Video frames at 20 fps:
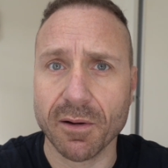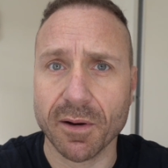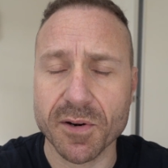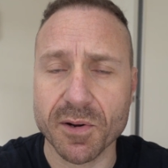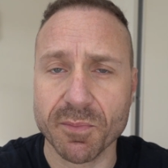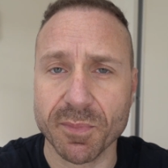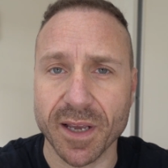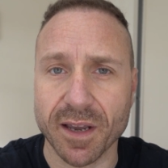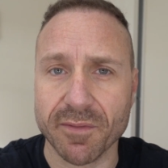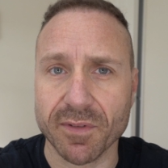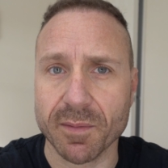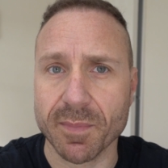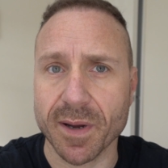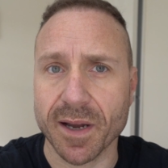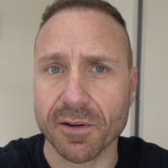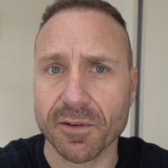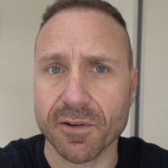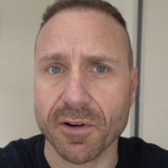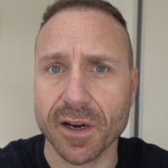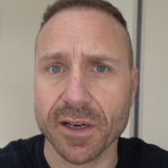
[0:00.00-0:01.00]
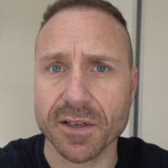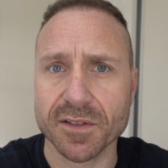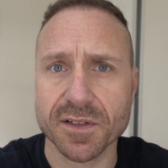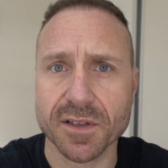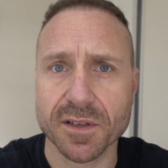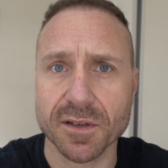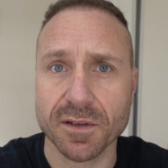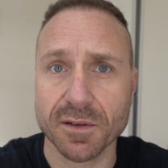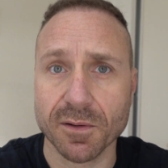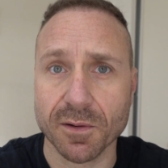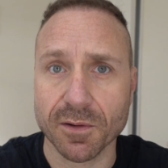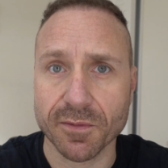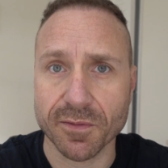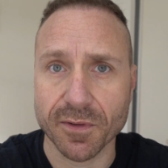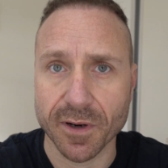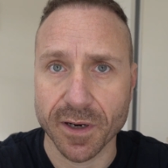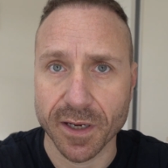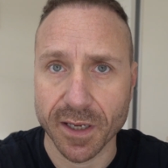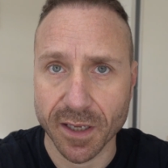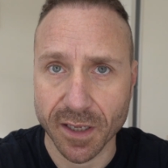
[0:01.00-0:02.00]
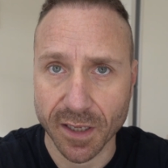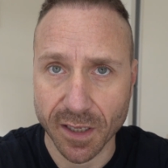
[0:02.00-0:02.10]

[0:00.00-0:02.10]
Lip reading: I normally have it about grade 2 or 3.